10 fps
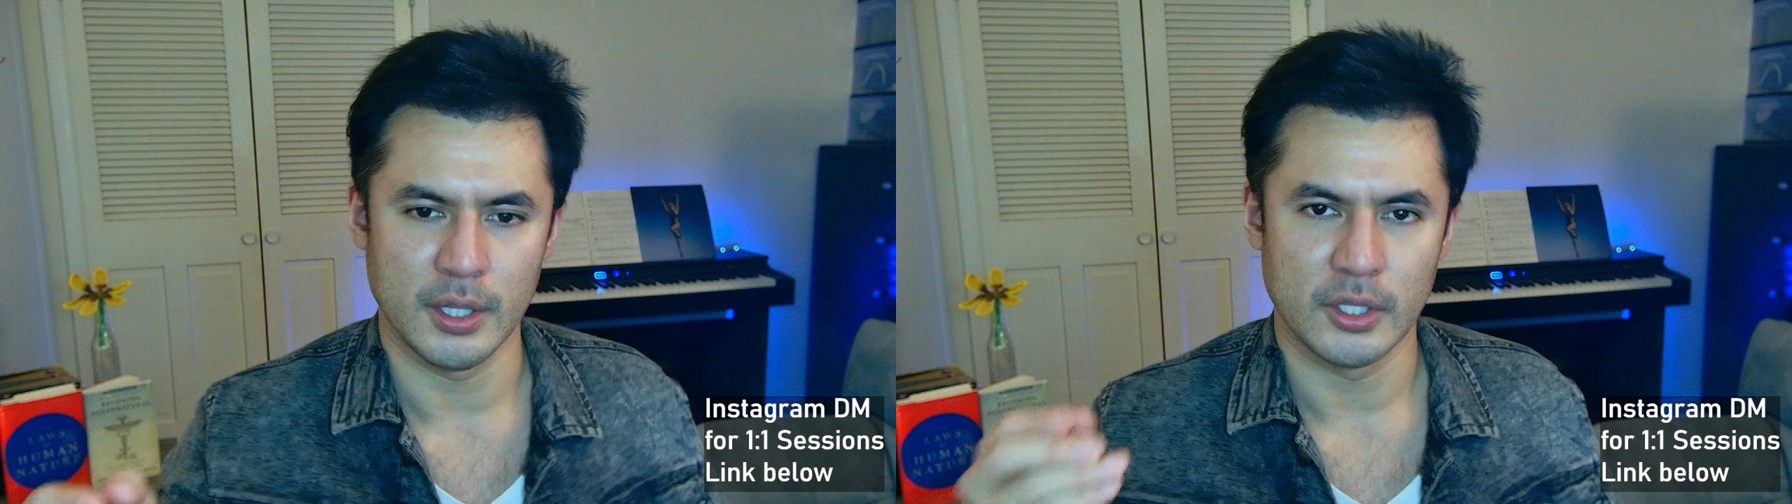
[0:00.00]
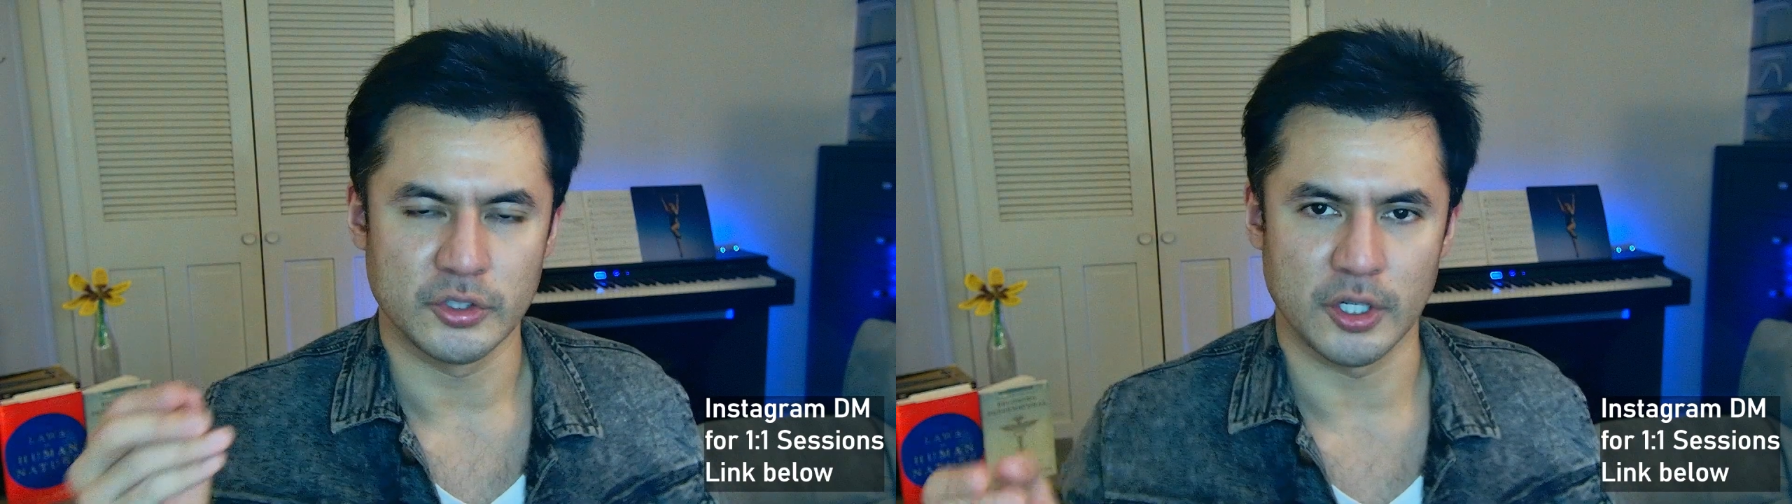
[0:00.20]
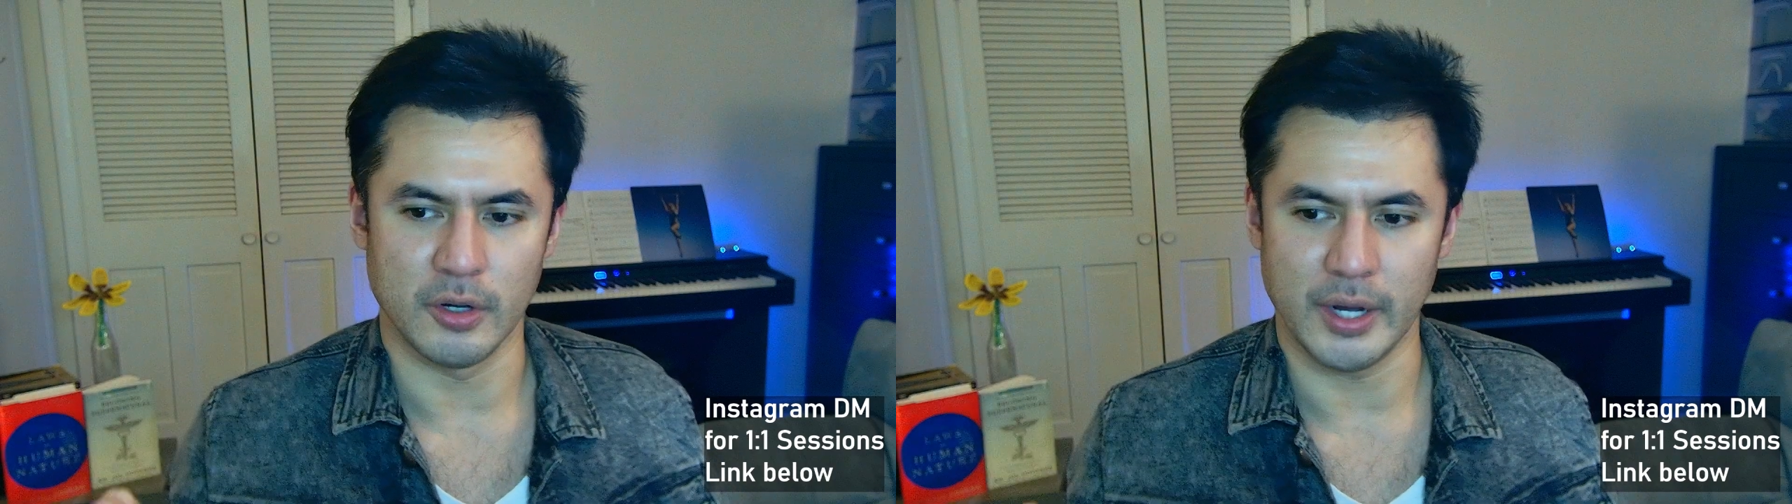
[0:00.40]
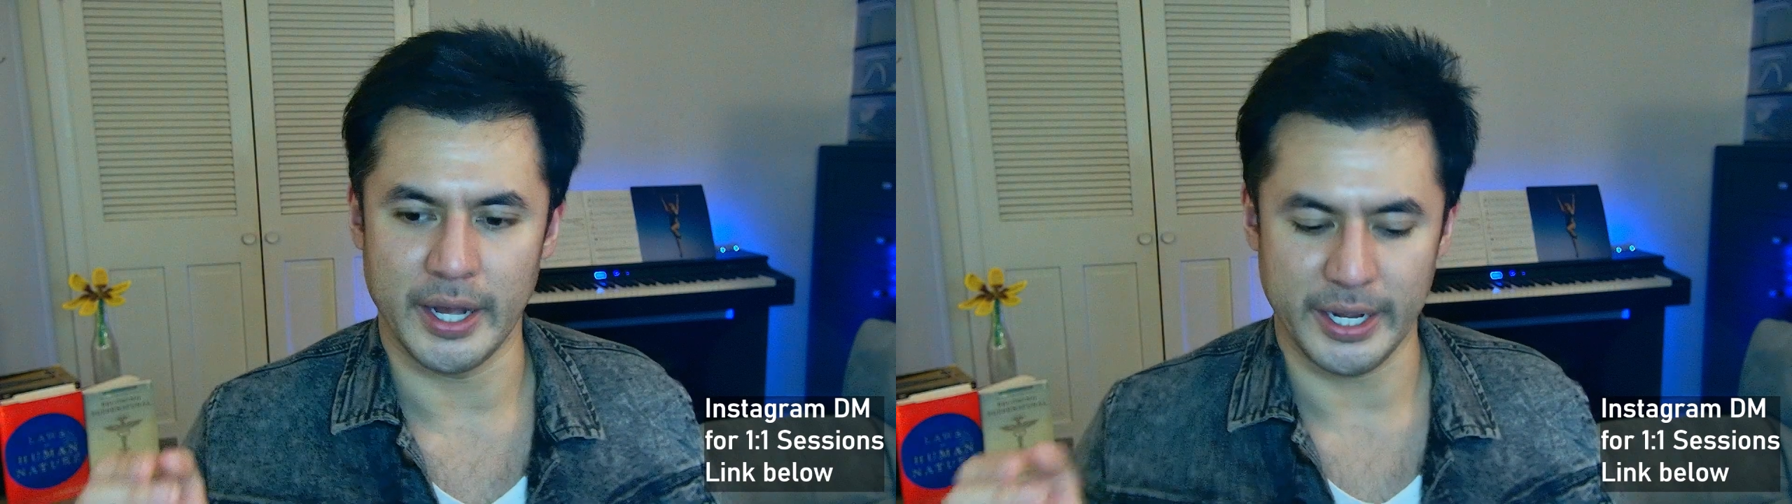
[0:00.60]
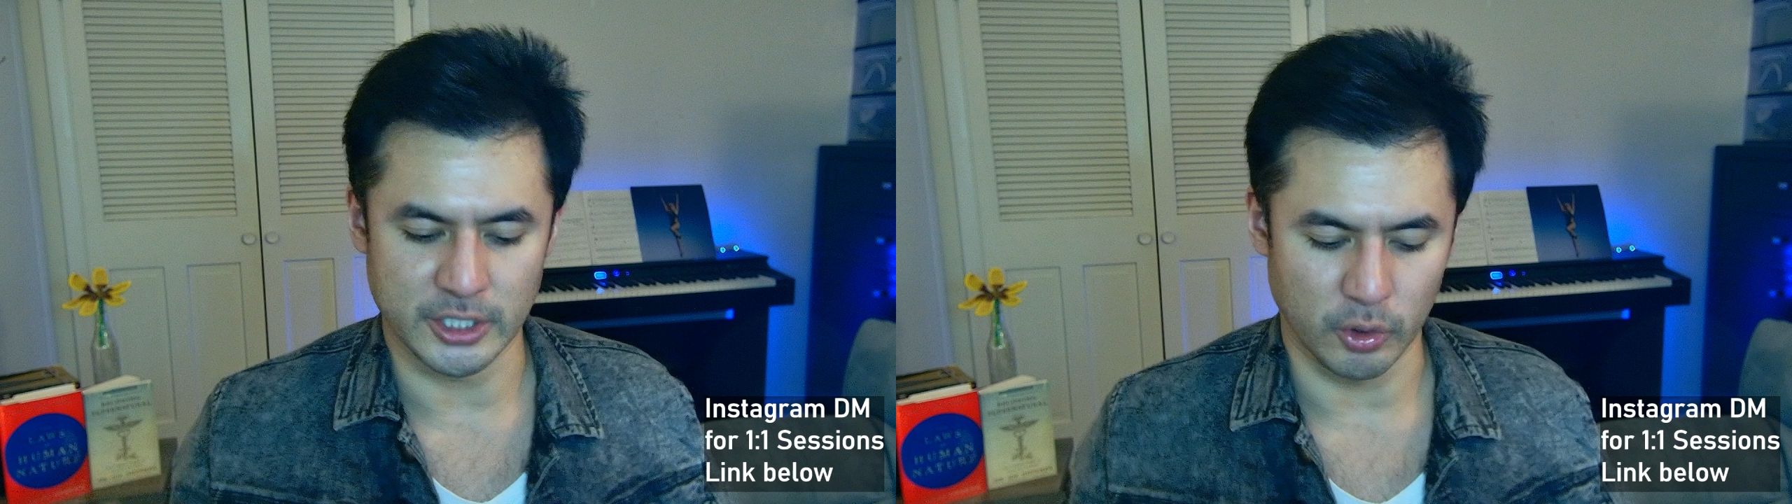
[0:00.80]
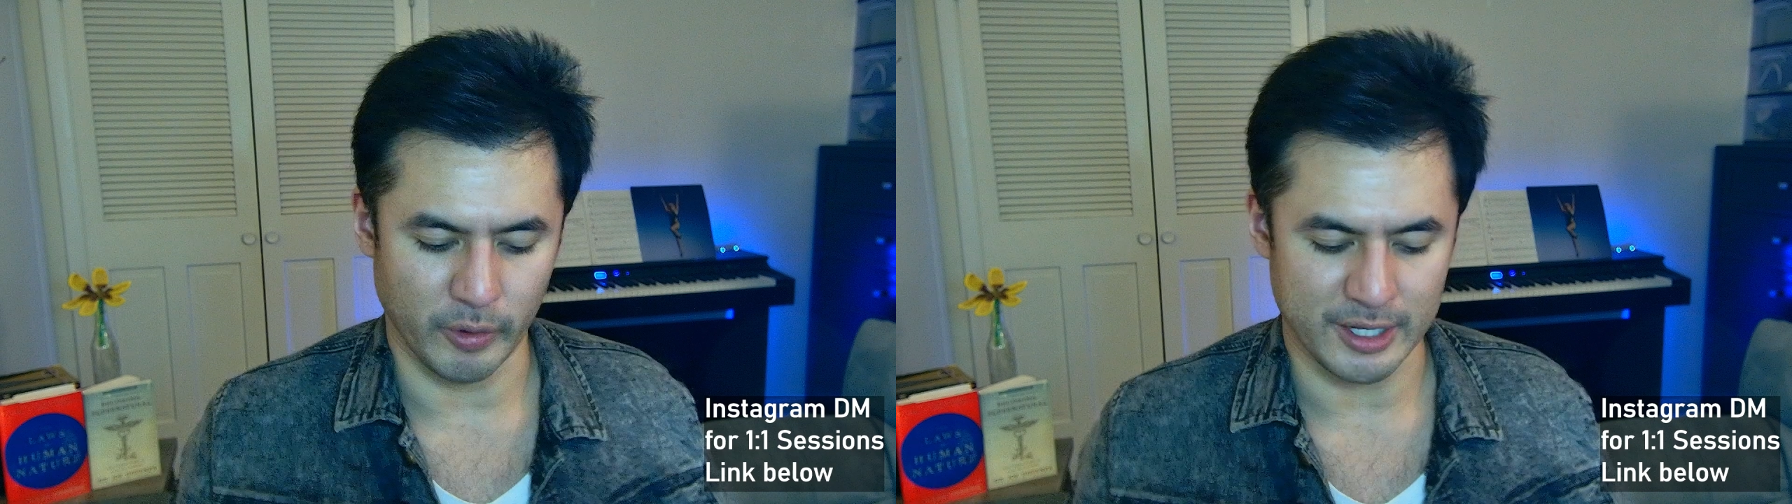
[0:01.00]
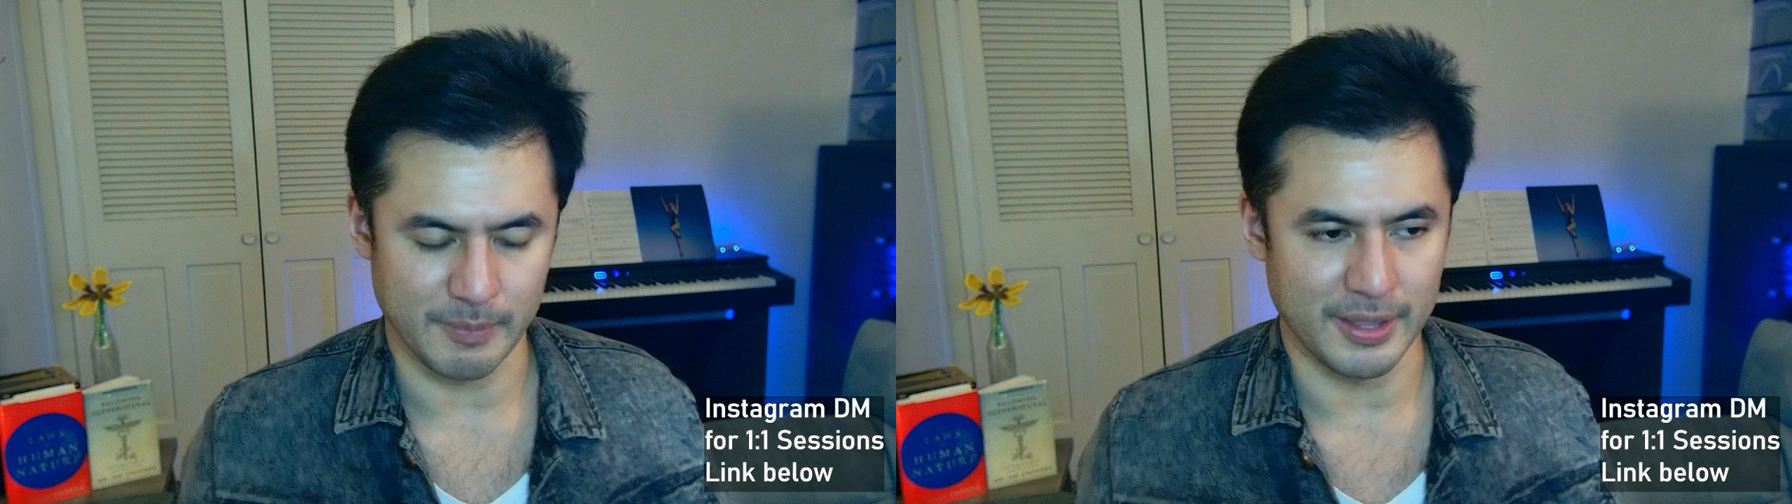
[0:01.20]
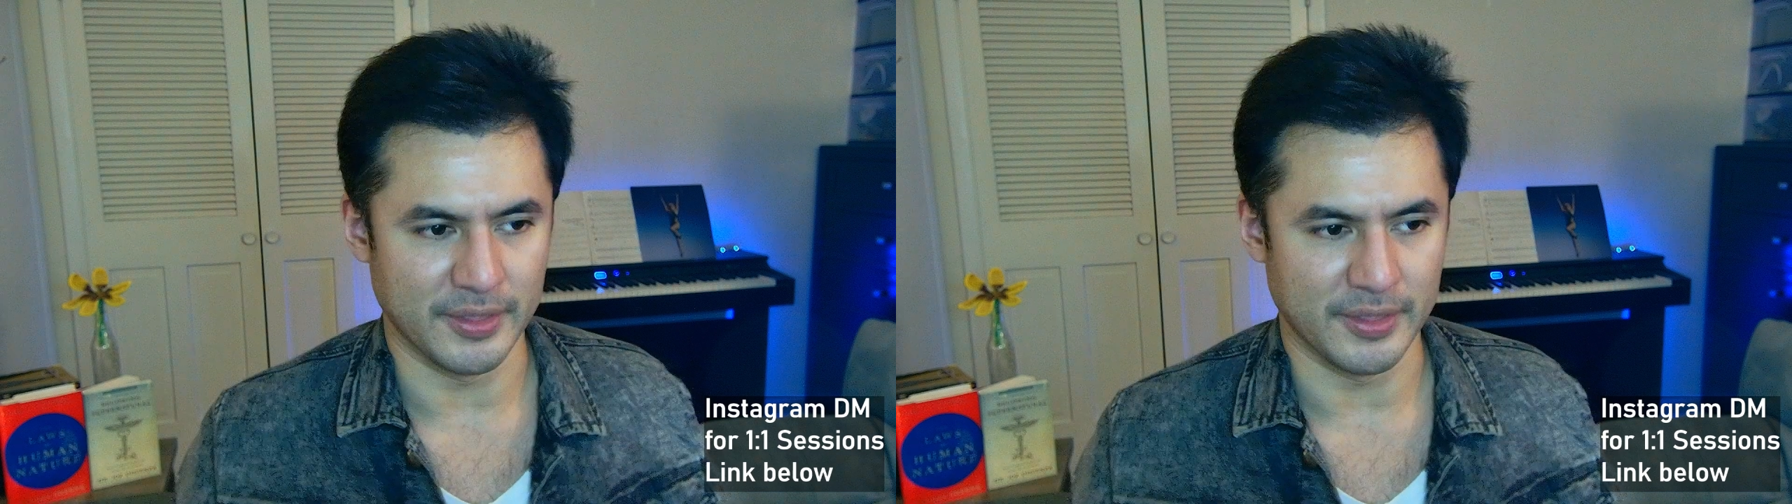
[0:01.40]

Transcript: So I don't recommend